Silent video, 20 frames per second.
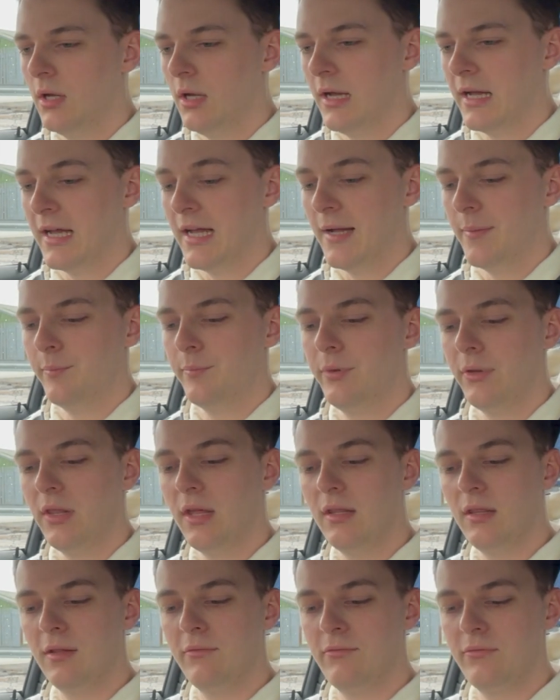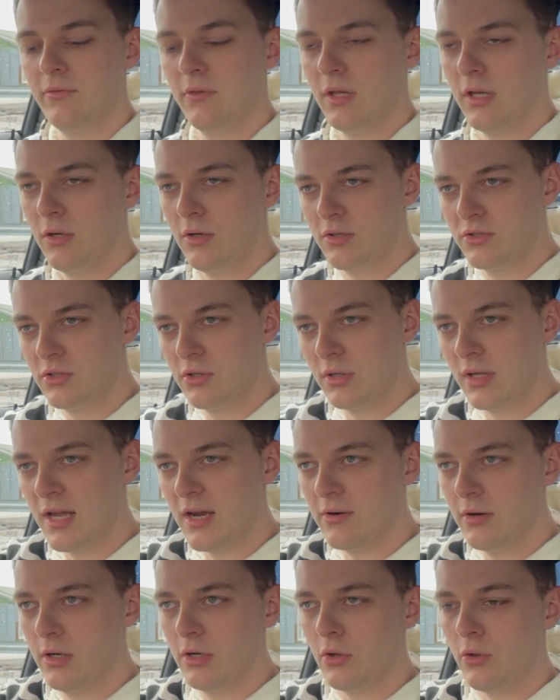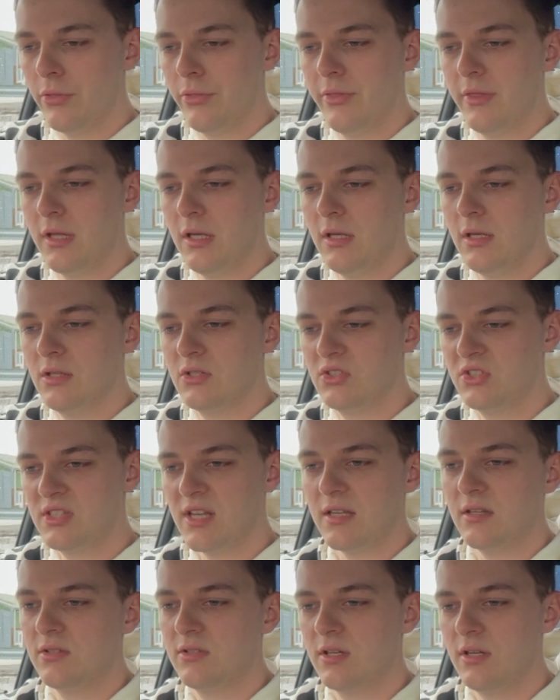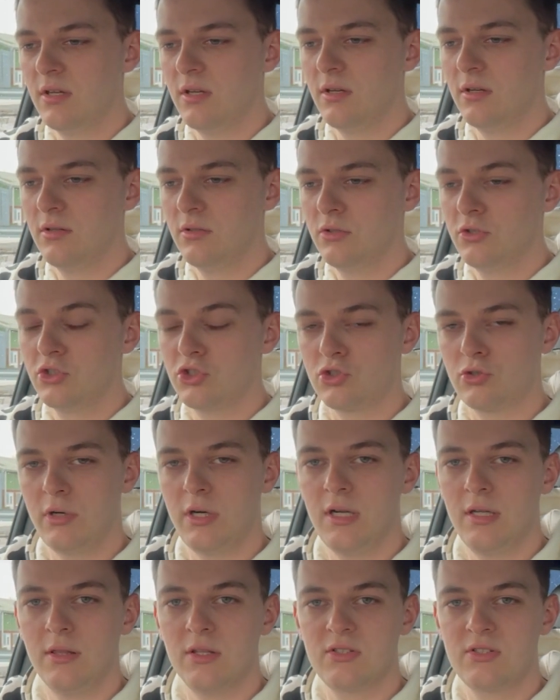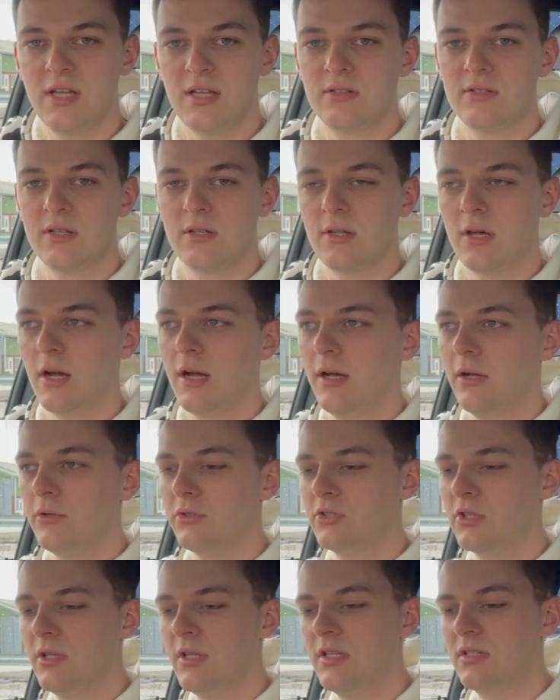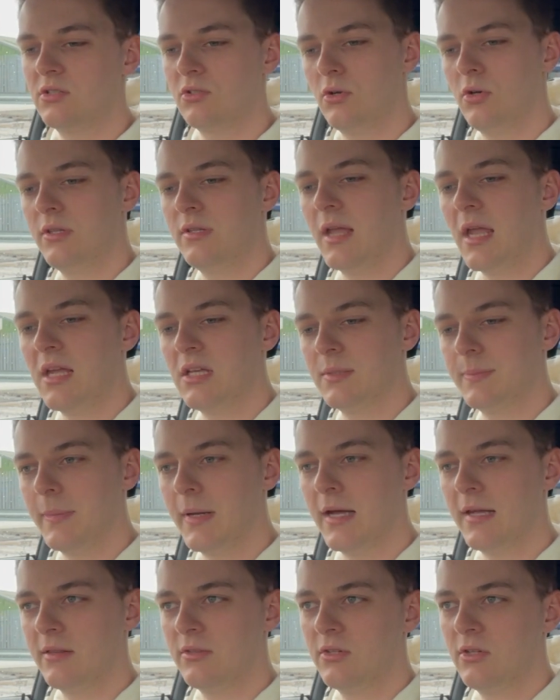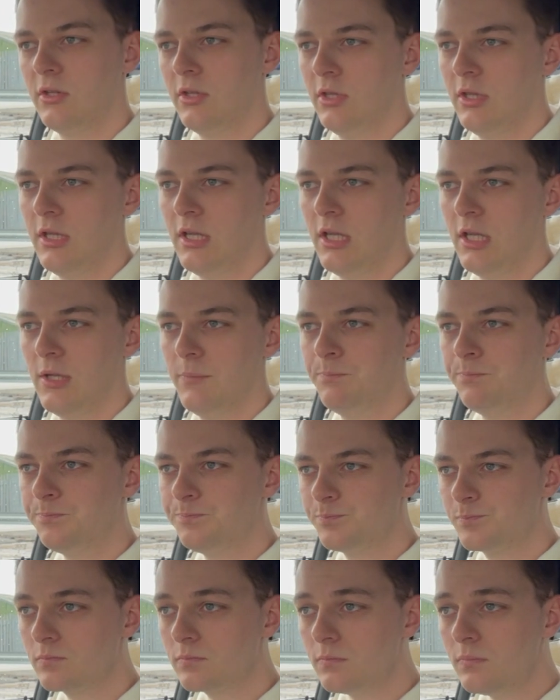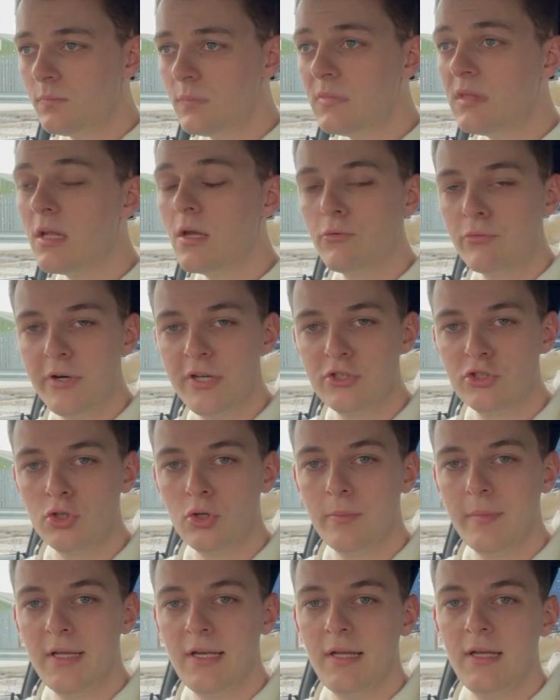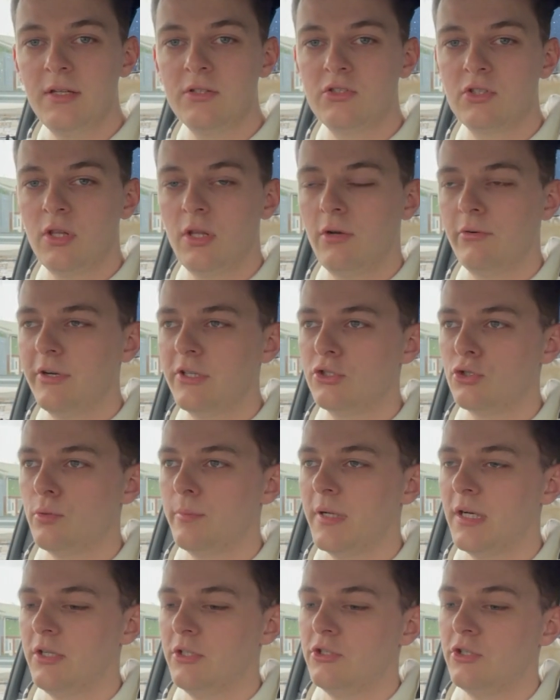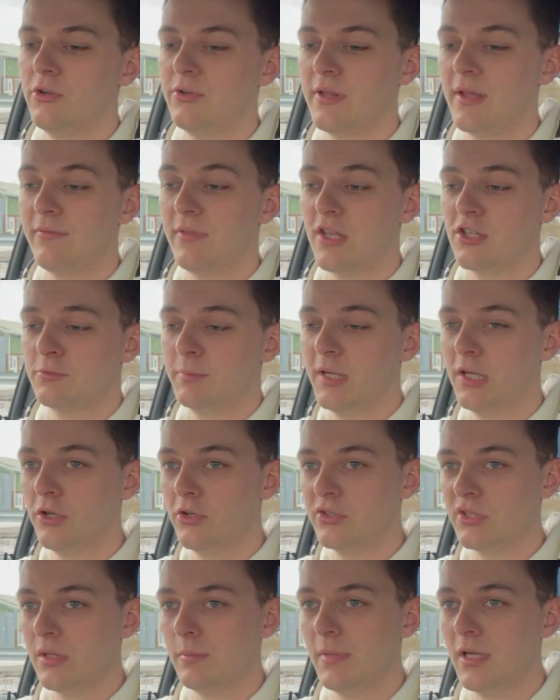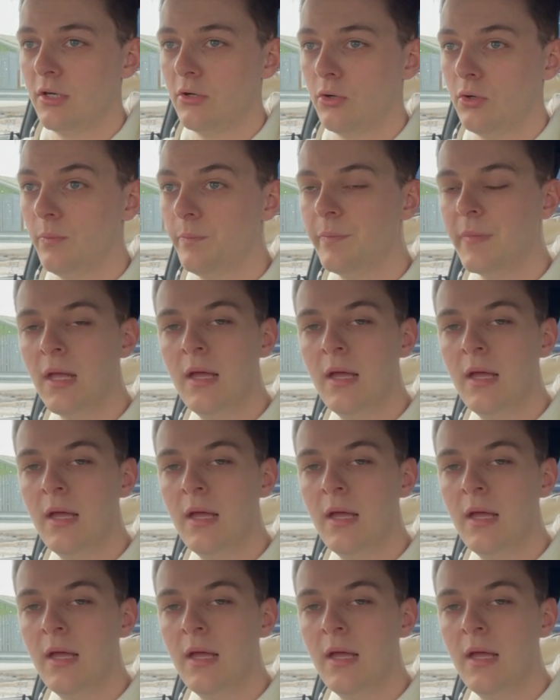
Um, but then they also carried on the center screen, the center dial. So this sort of dates back to the original Minis. So the original Minis used to have their speeders in the middle.